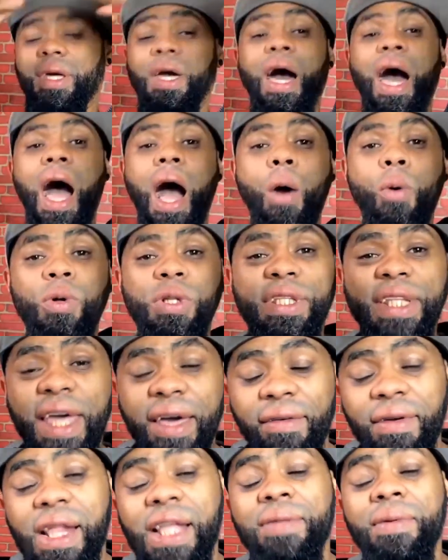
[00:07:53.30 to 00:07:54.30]
will
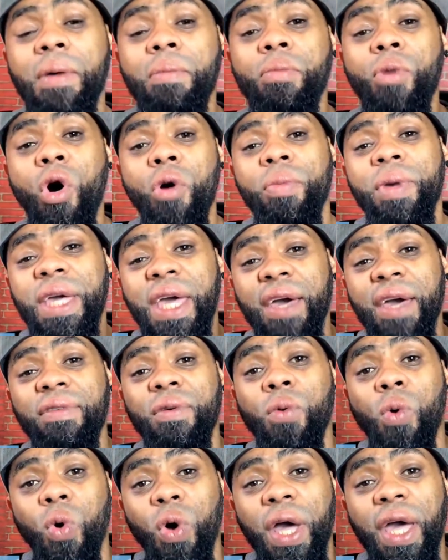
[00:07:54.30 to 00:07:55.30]
never let my mommy ever
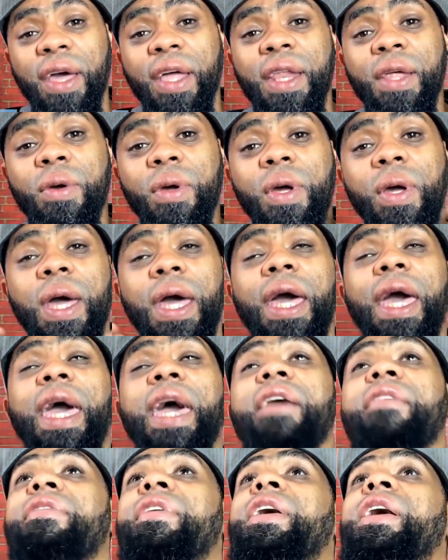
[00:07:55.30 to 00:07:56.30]
walk anywhere
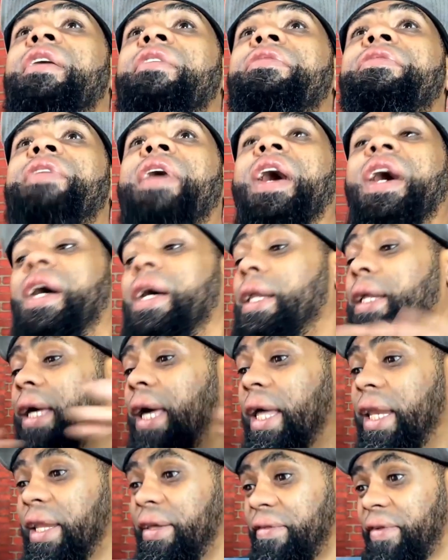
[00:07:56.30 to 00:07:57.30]
ever fucking
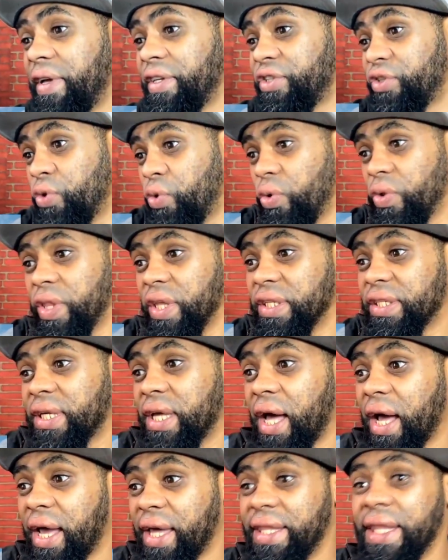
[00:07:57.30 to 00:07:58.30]
again if I saw this
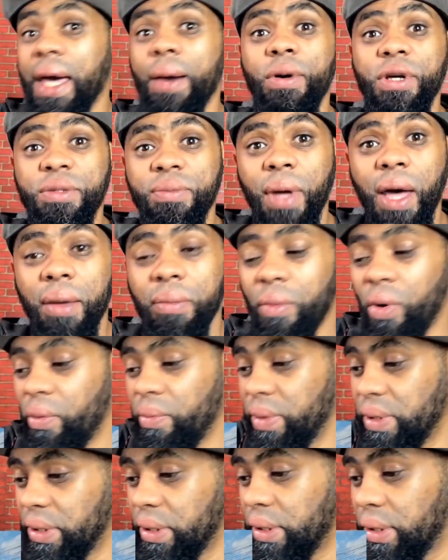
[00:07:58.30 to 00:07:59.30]
cock and that was my
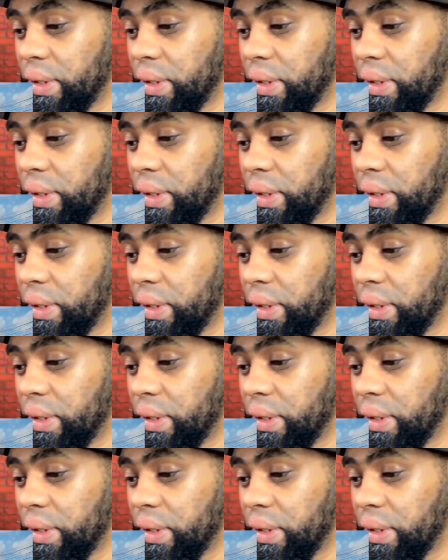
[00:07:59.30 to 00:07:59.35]
mommy.